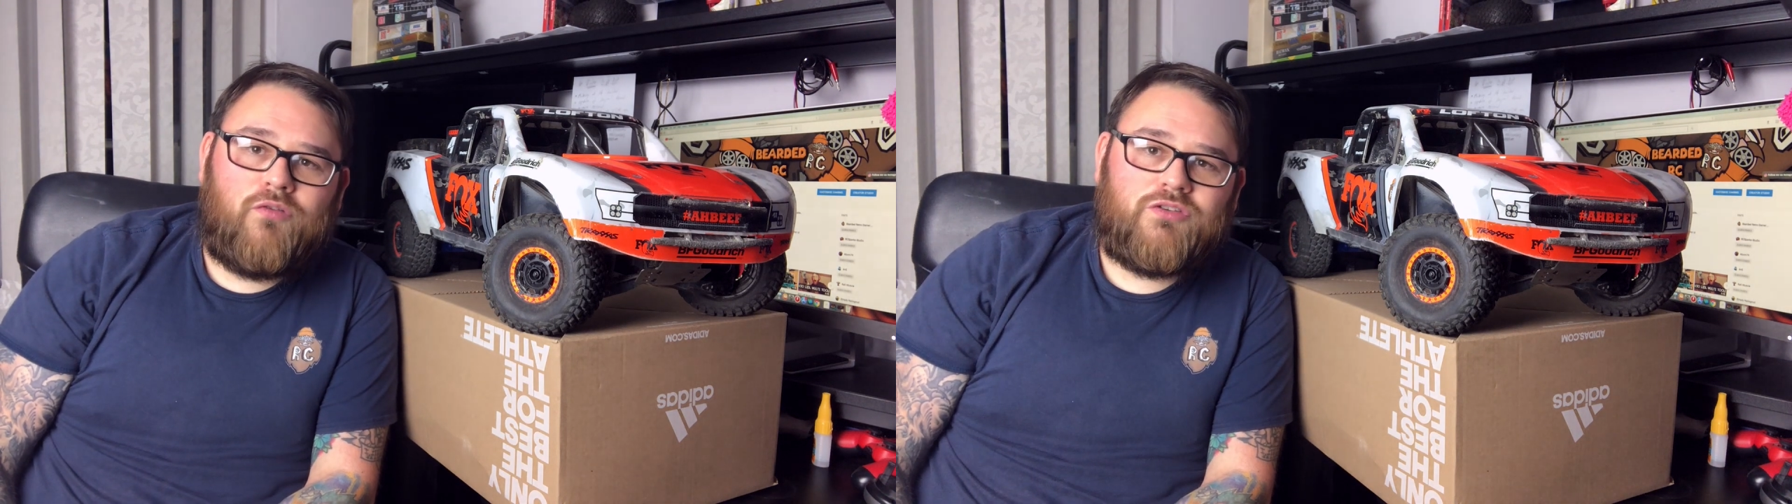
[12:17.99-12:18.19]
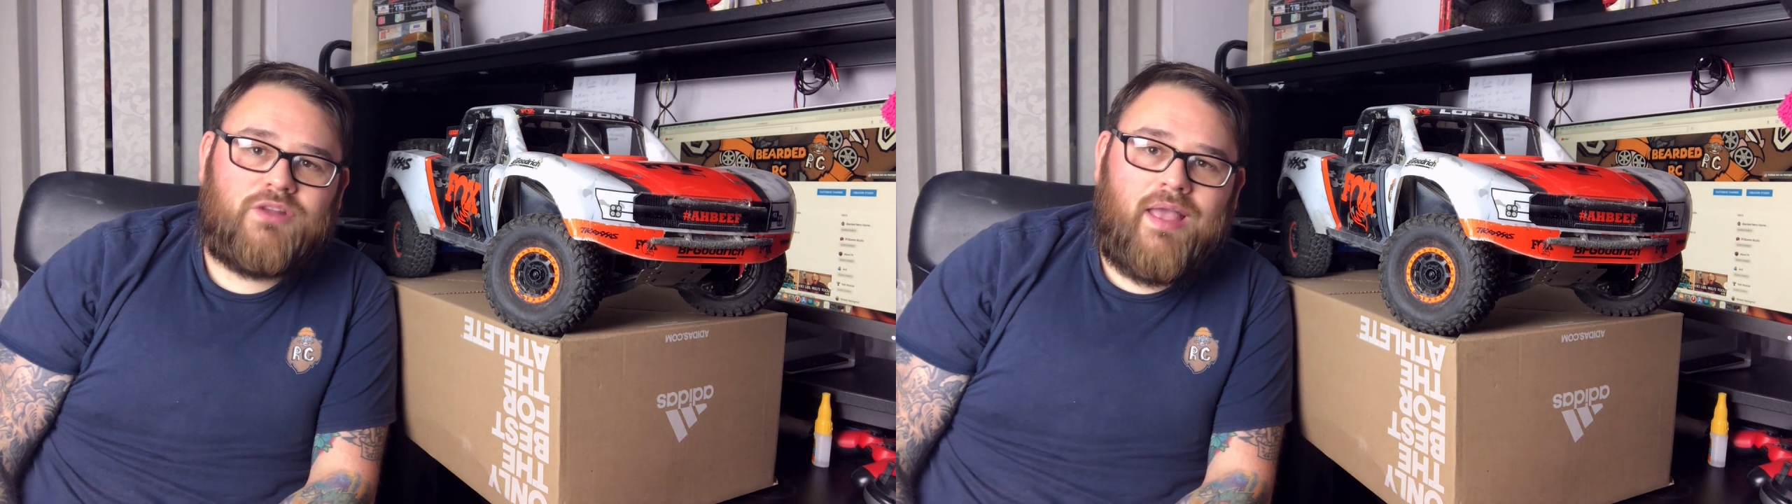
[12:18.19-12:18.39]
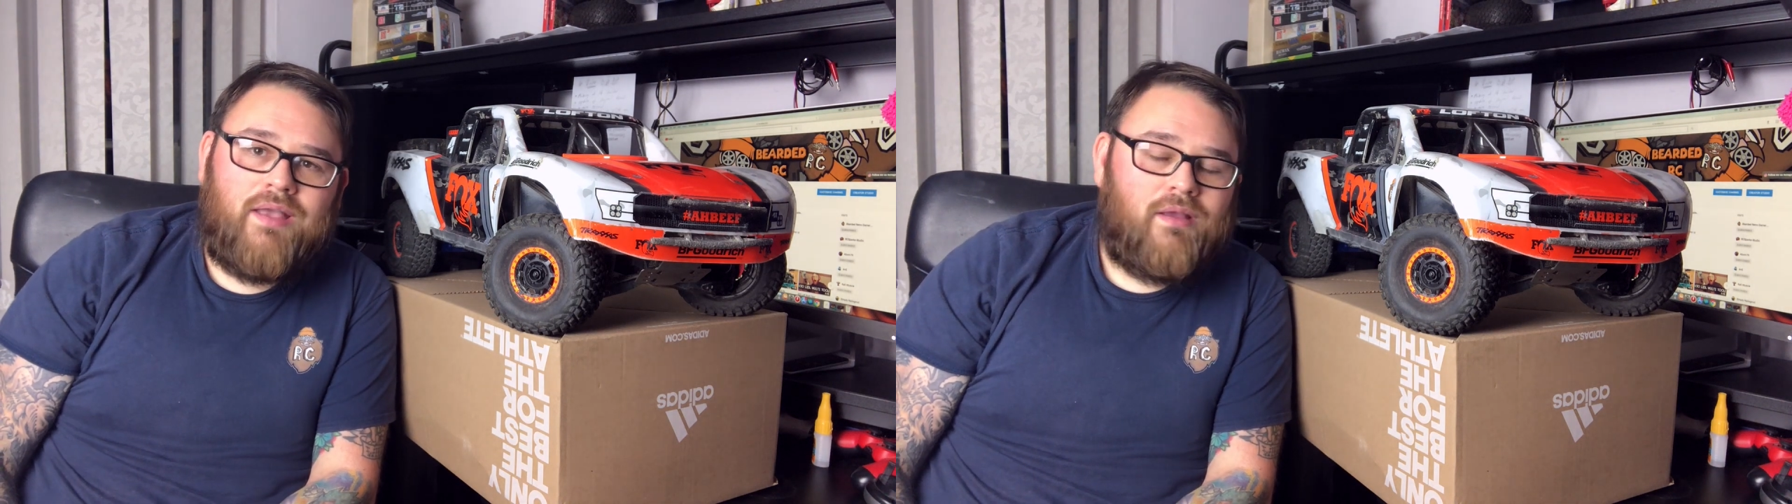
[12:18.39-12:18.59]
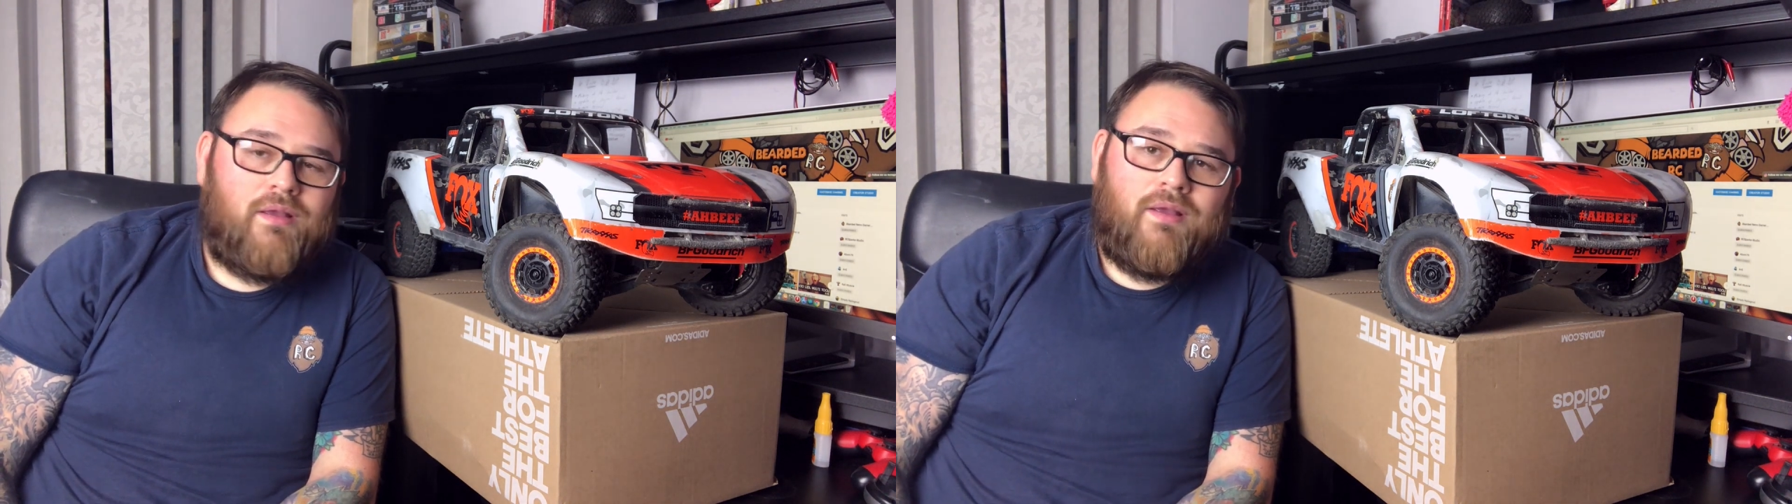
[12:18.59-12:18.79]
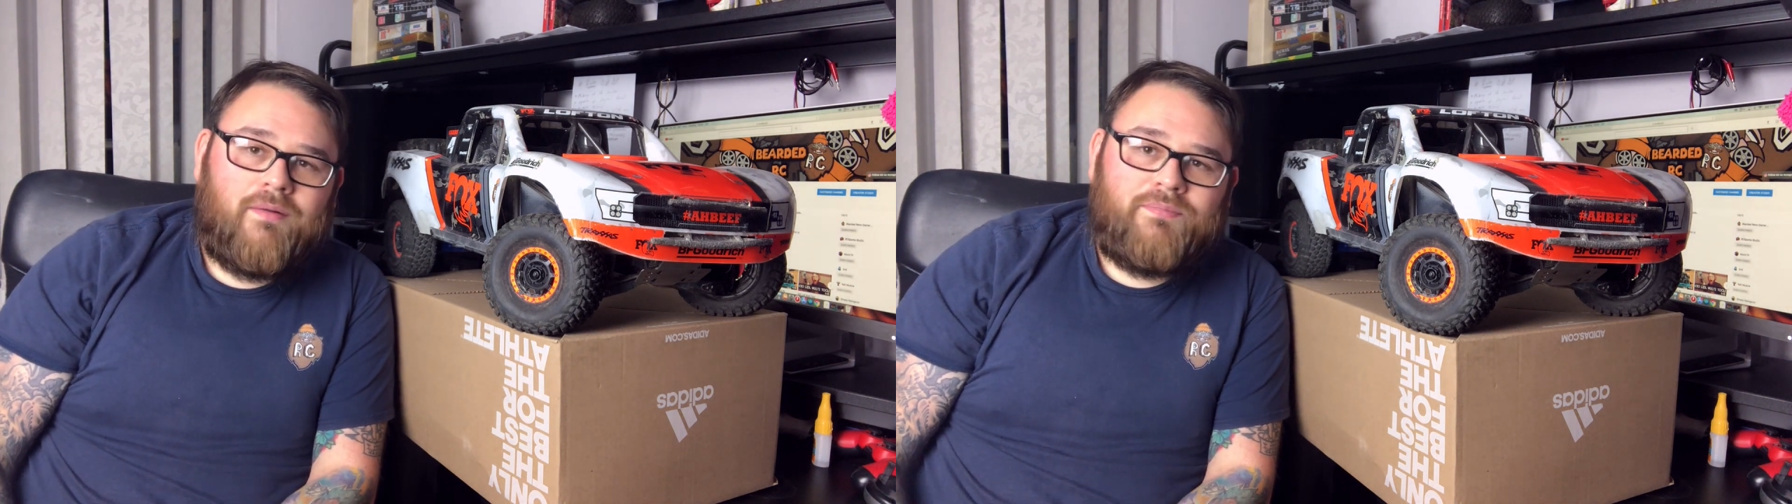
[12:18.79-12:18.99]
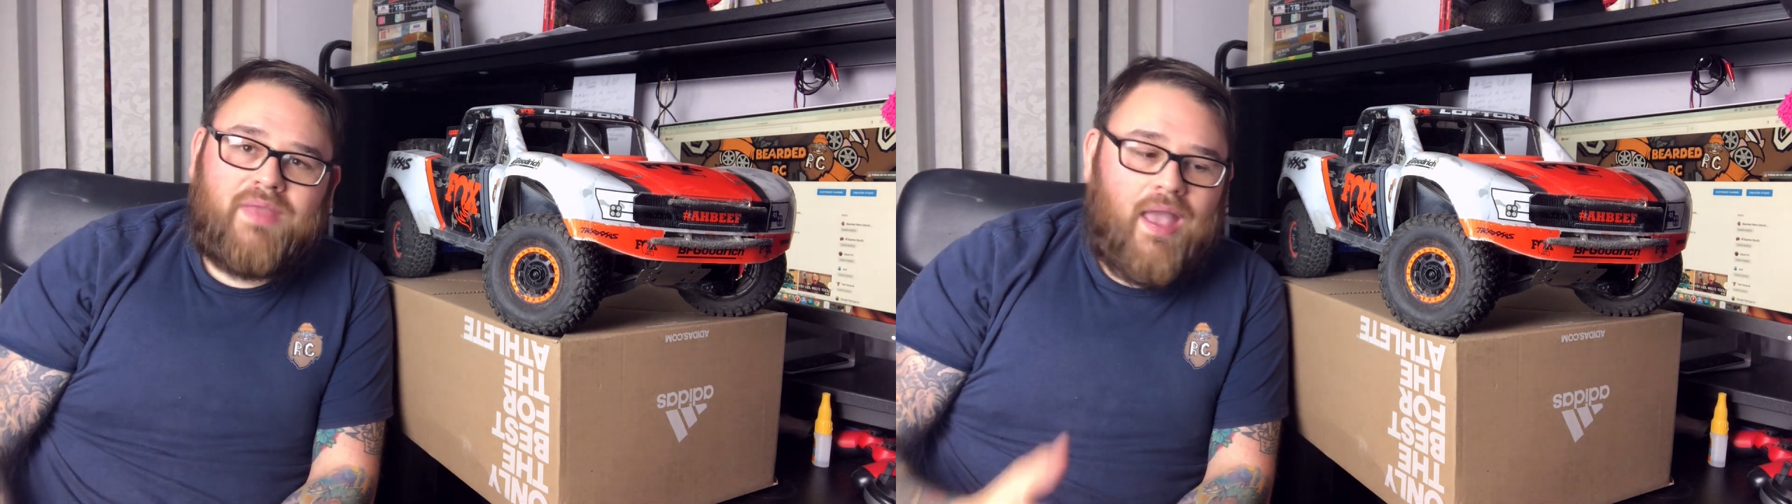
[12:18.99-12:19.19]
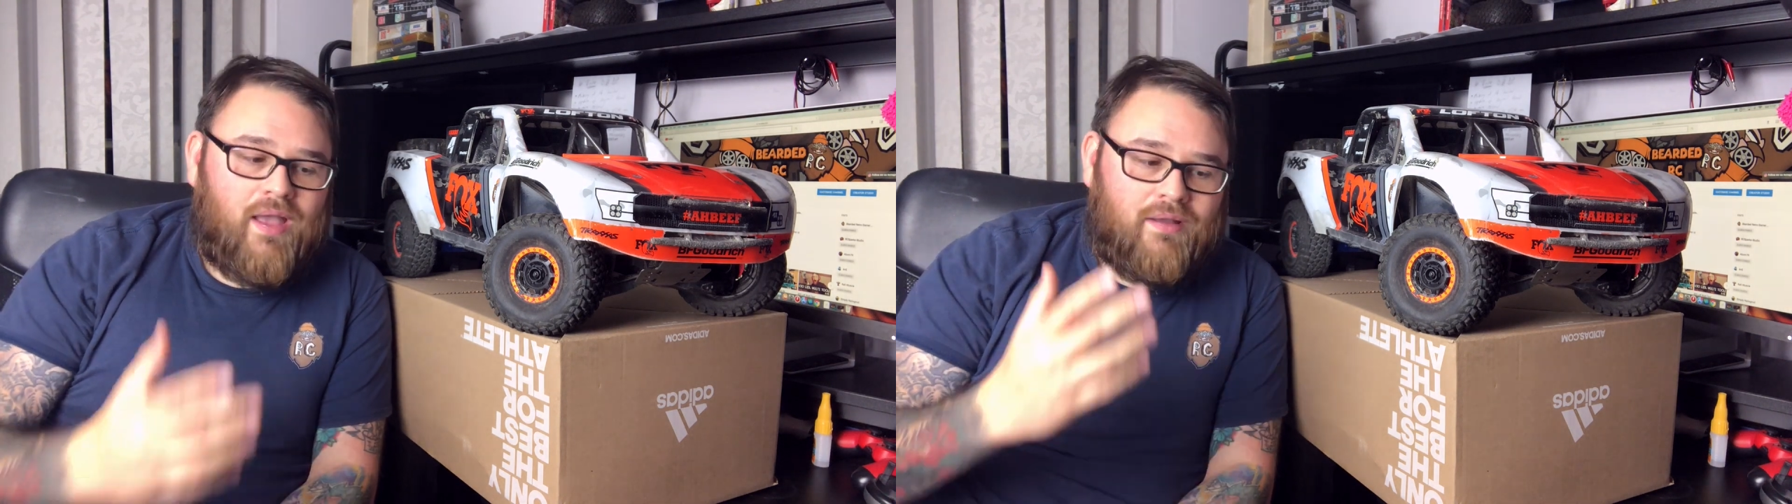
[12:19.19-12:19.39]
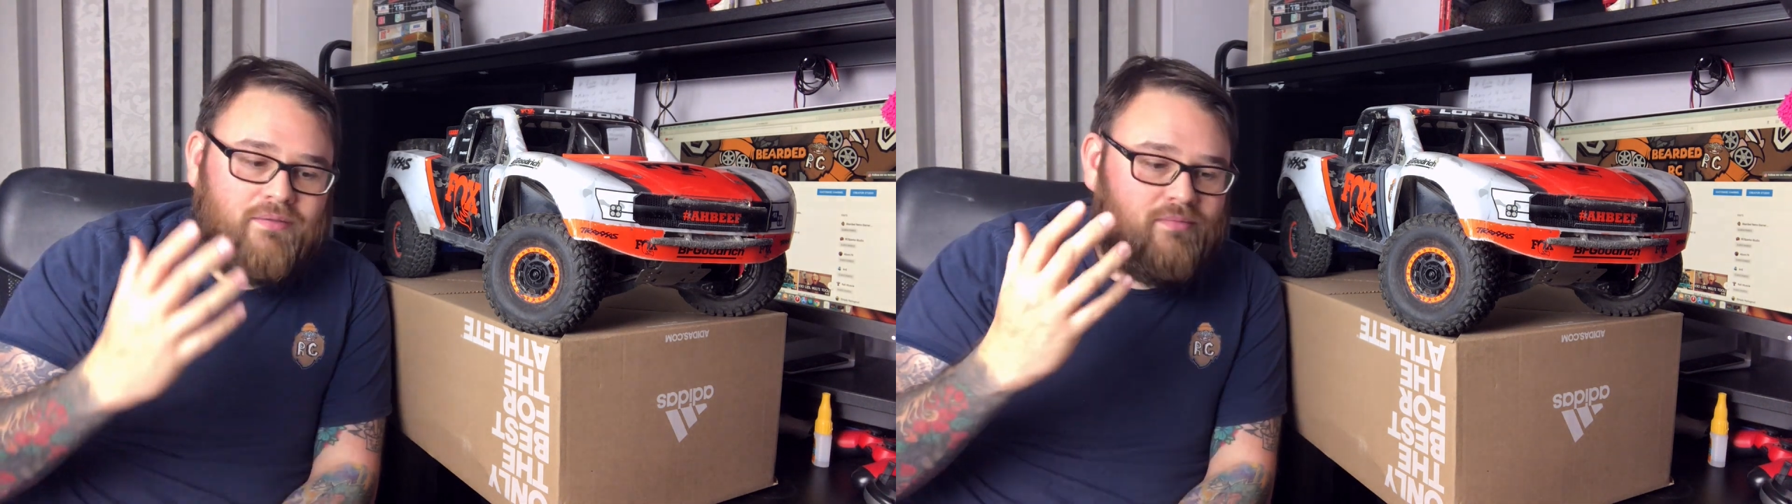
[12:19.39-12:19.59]
Rustler,
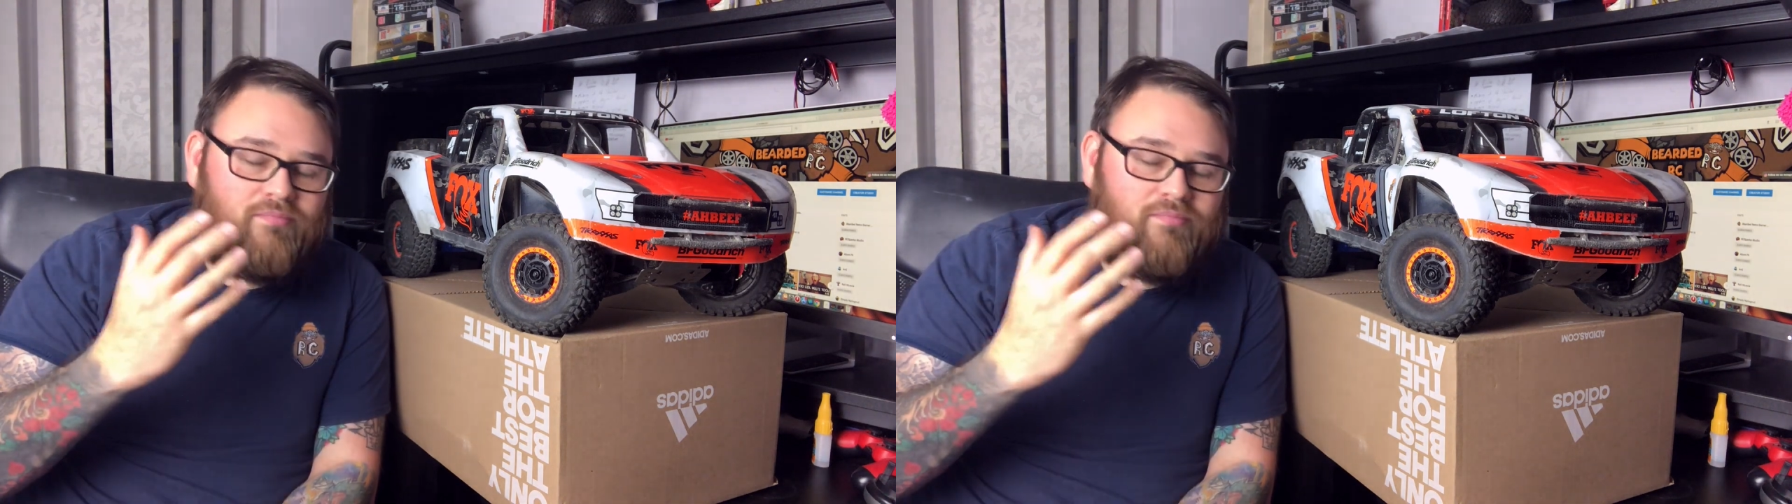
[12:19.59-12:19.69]
the